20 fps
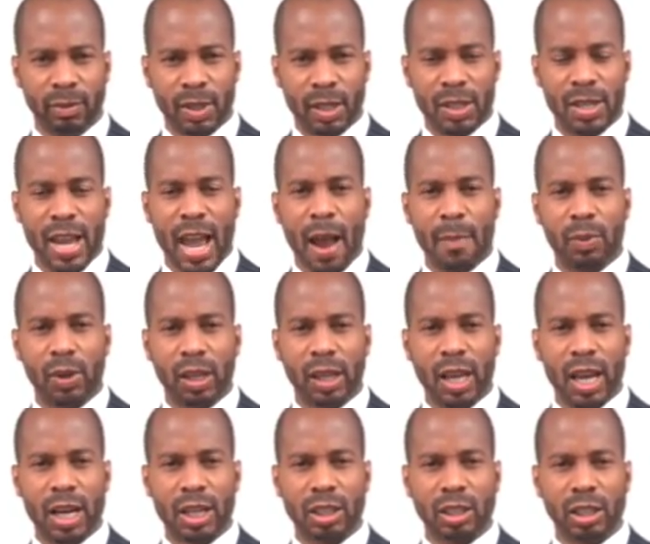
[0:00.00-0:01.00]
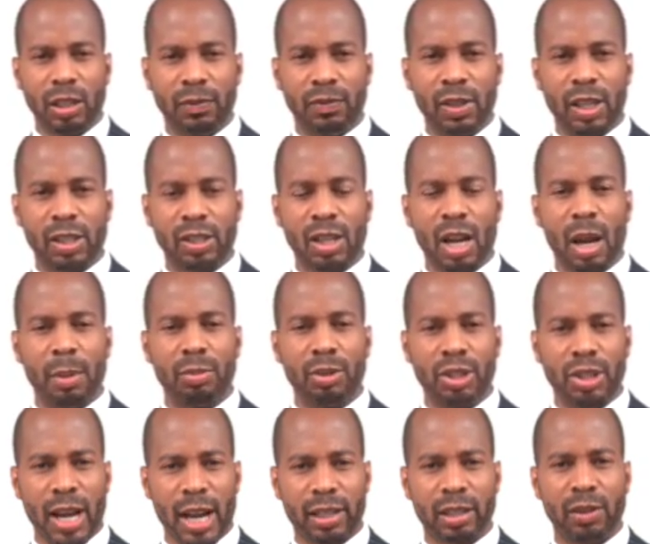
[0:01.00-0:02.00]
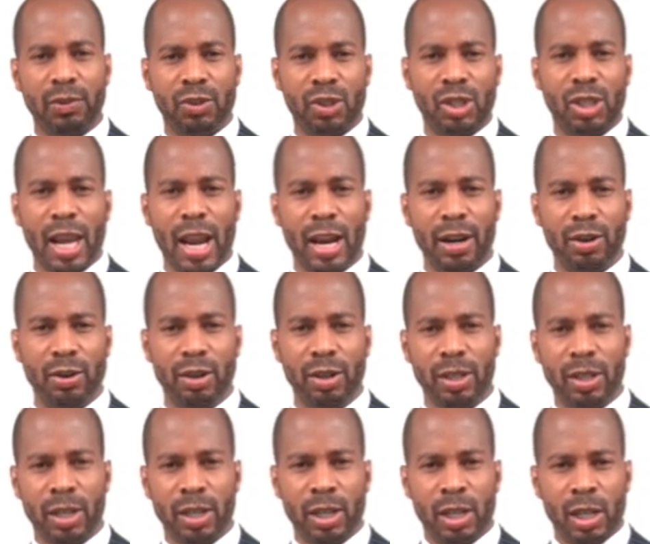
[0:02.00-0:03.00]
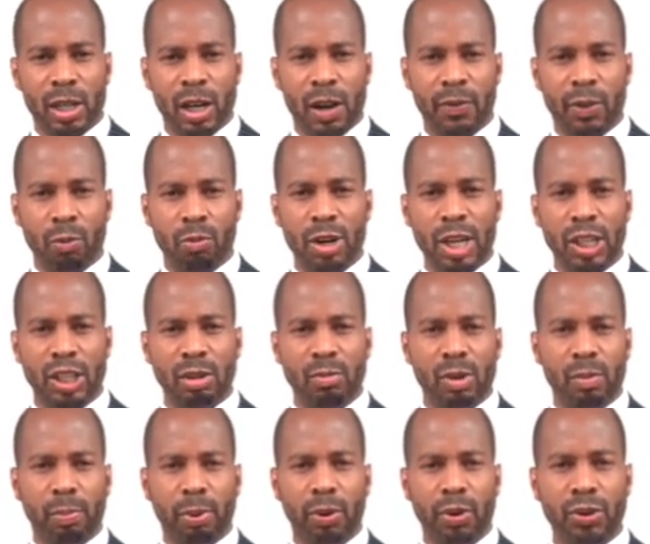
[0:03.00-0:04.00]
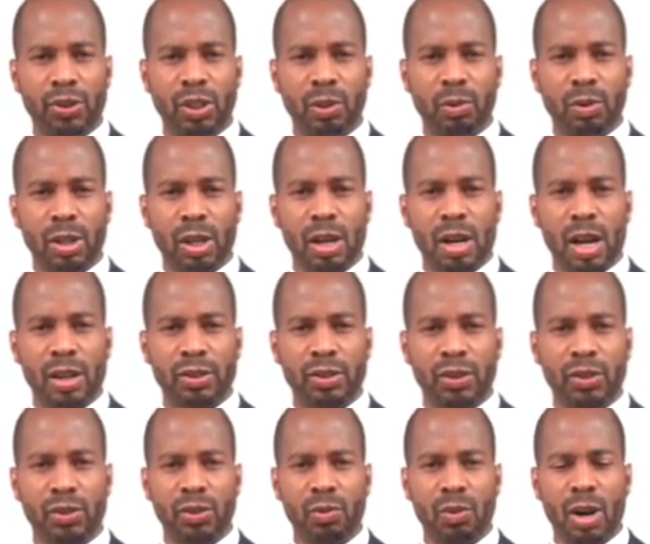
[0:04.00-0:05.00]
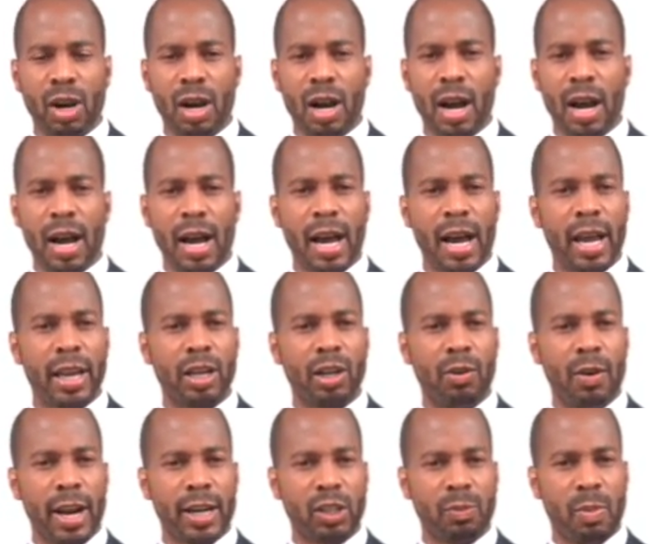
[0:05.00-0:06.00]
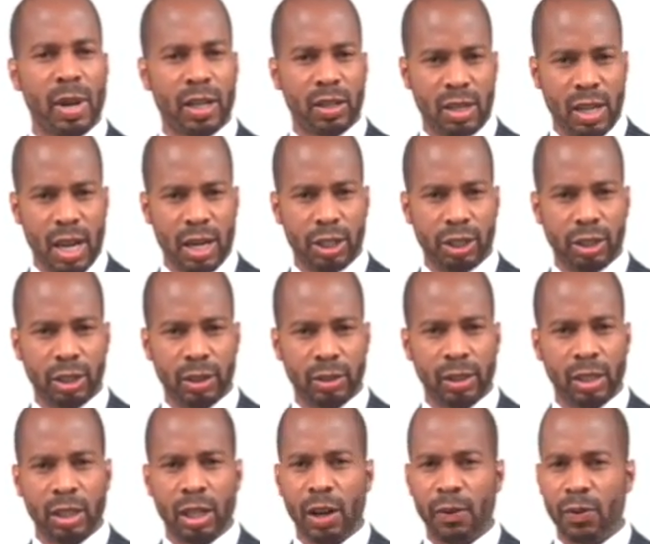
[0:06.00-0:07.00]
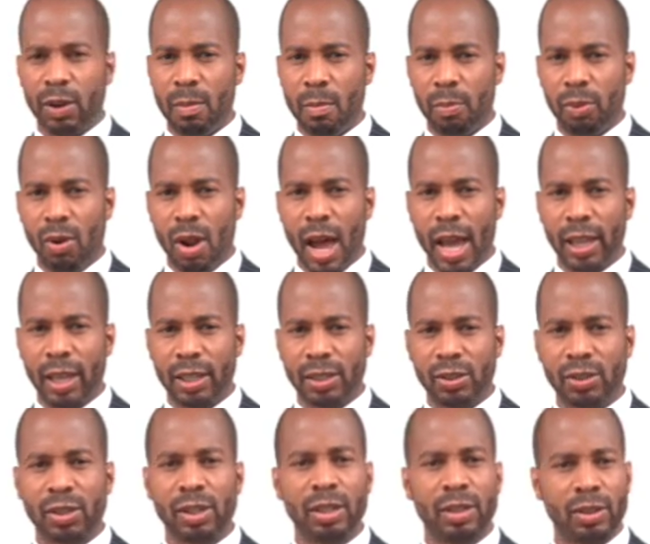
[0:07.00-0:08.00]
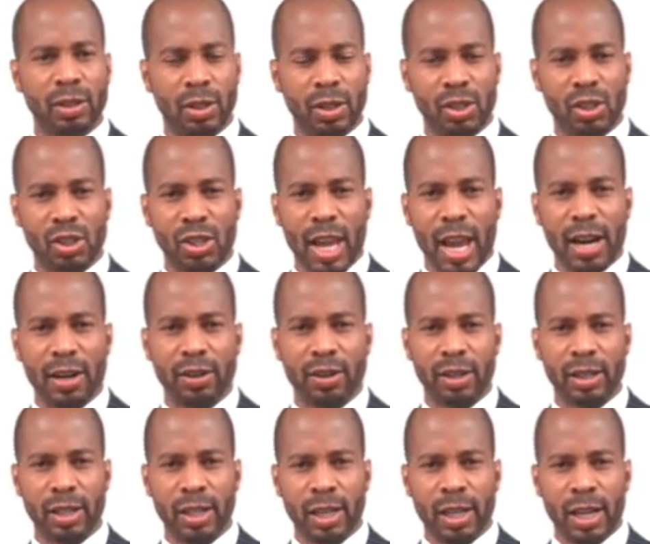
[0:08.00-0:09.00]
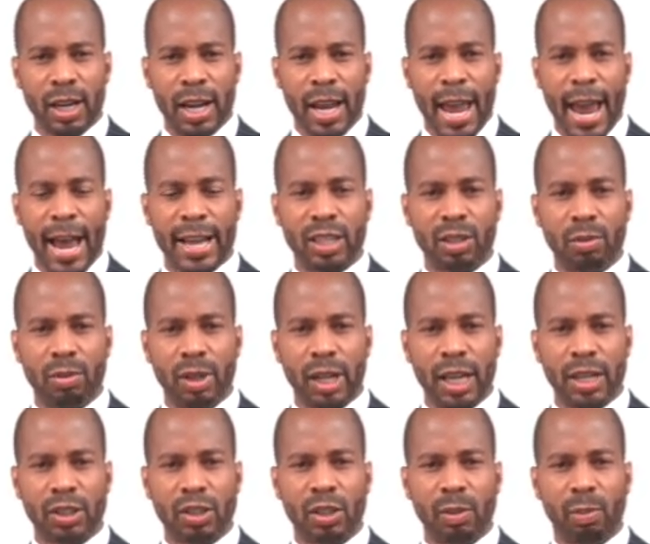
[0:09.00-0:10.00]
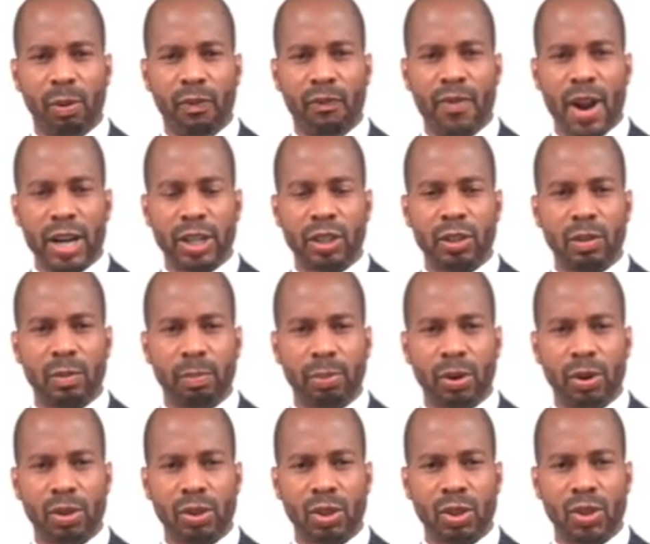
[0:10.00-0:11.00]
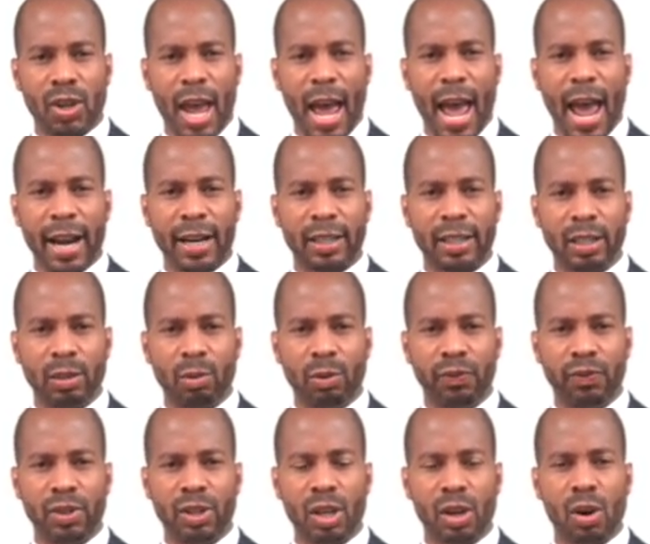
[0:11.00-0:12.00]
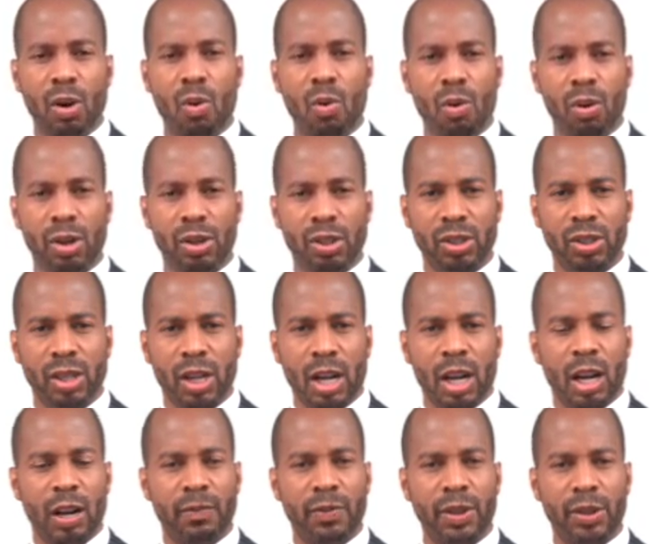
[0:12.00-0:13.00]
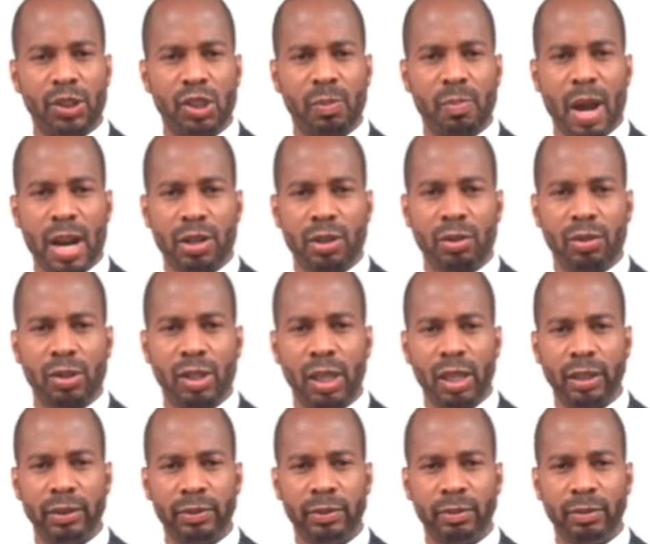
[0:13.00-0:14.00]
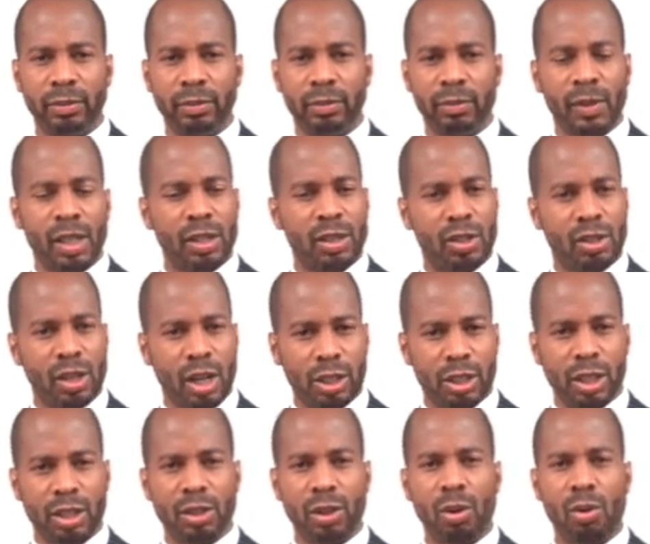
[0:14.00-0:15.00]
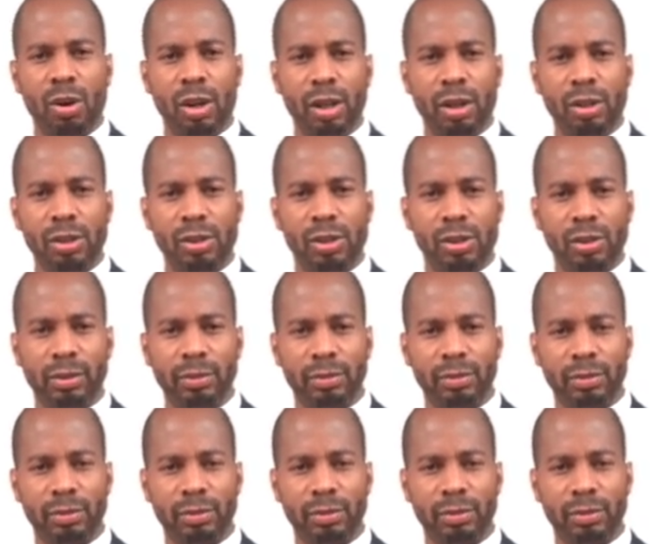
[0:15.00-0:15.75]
The application of this objective standard of the reasonable person would constitute a higher expectation of compliance to the standard as it relates to professional persons acting within the course of their specialty, such as lawyers.